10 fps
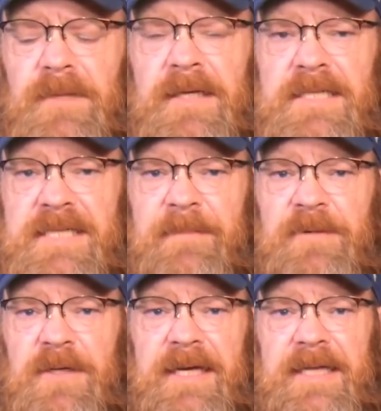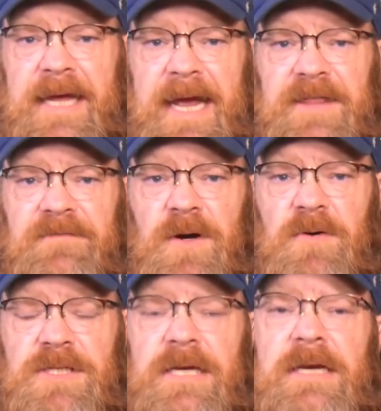This time it looked like they had the
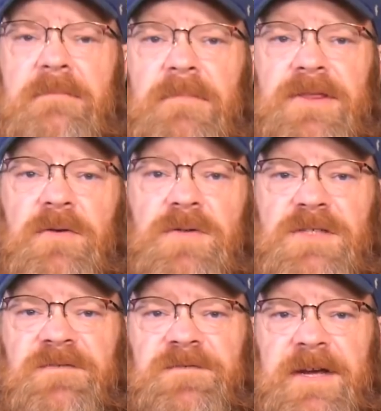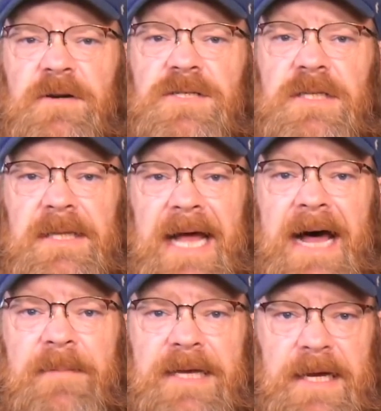votes, but there was fierce
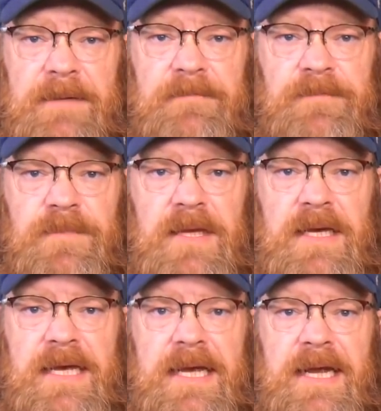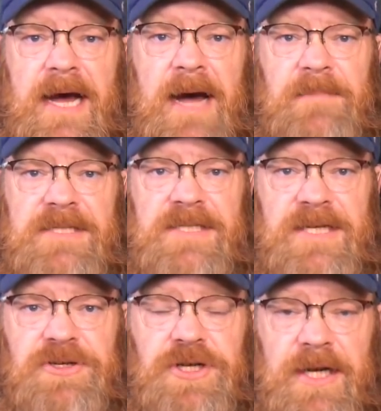lobbying in
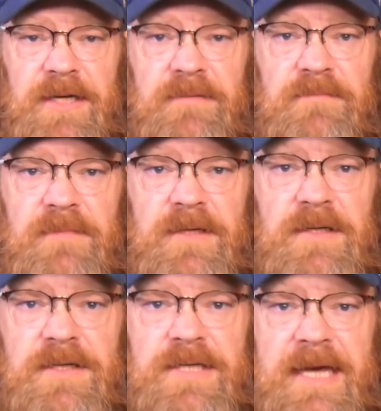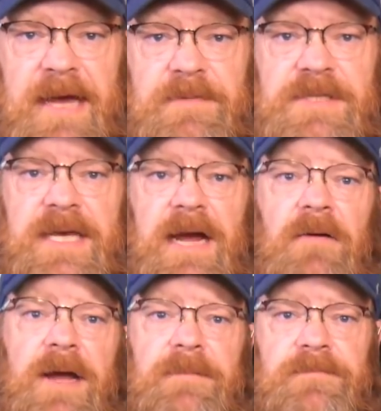opposition to campus
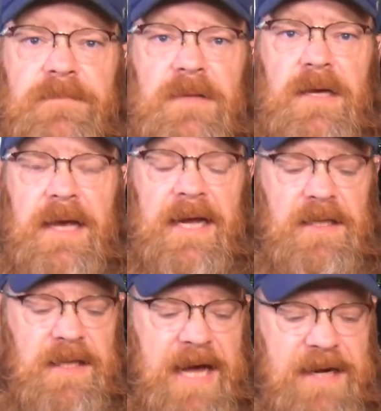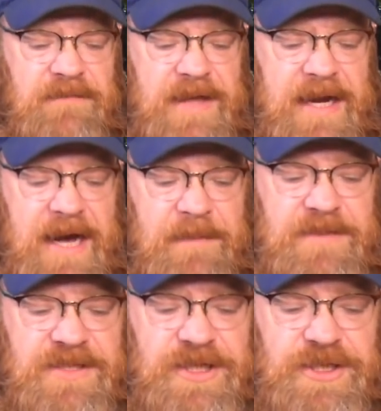carry. And a lot of that
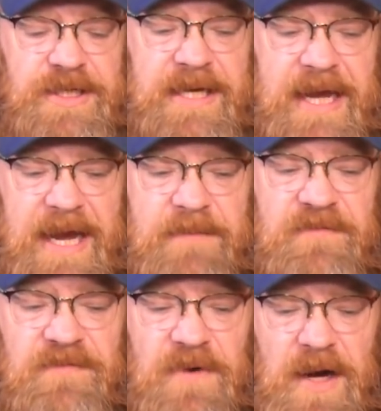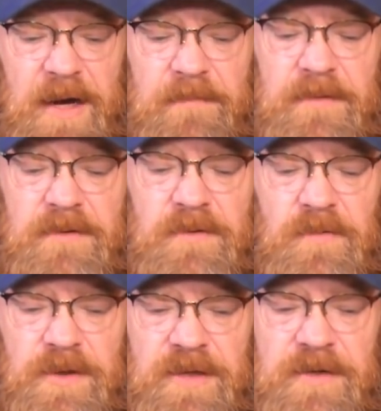opposition came from William